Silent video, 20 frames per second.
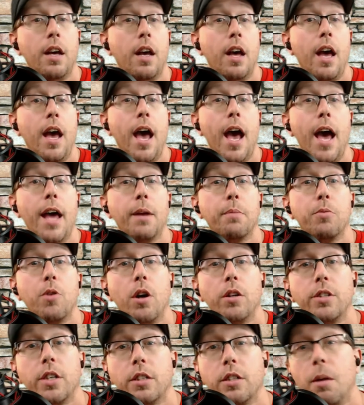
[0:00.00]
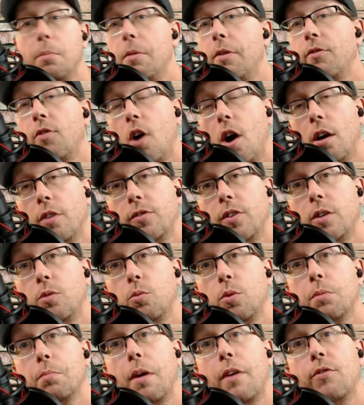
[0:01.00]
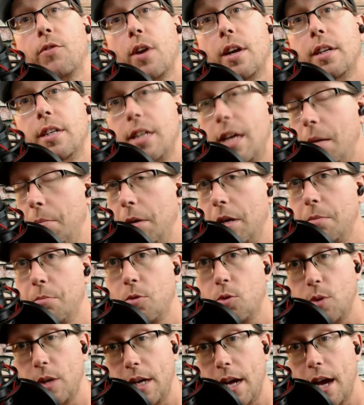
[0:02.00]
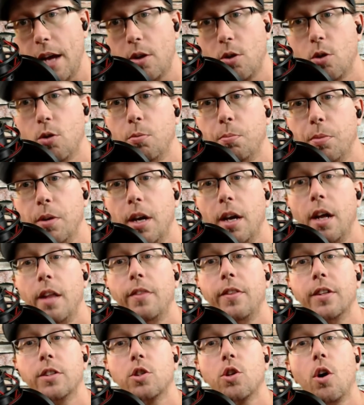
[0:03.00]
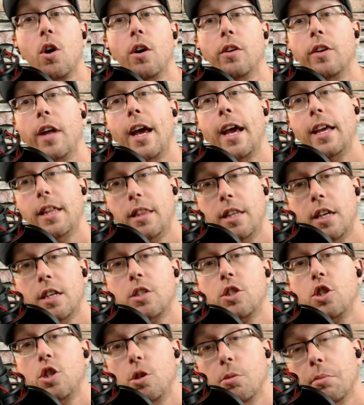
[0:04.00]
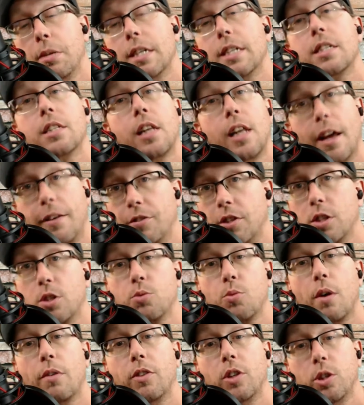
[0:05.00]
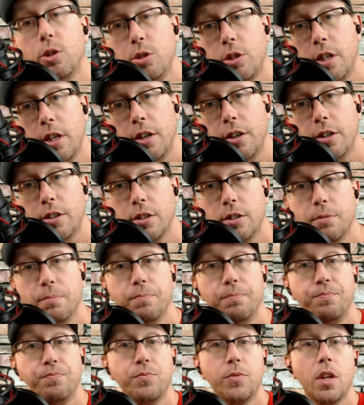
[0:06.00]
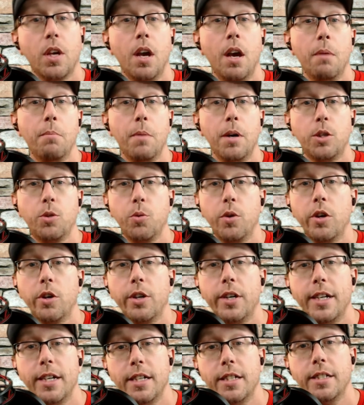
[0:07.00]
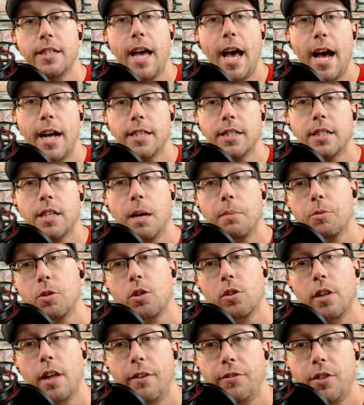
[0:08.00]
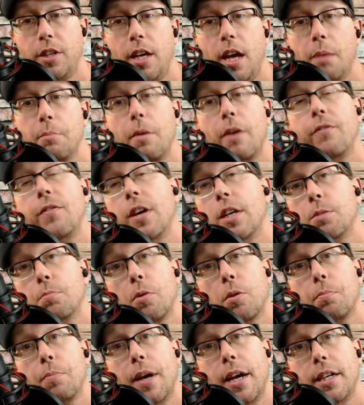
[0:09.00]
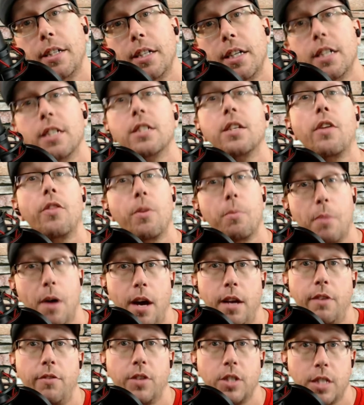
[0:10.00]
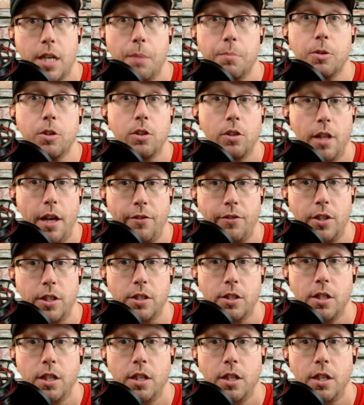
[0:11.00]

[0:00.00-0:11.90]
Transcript: and a project I'm involved in with my friend Damien Marie AtHope that's called Atheist Humanist Leftist Revolutionaries. My Twitter is at Skeptical Lefty, and my Facebook page is The Mind of a Skeptical Leftist.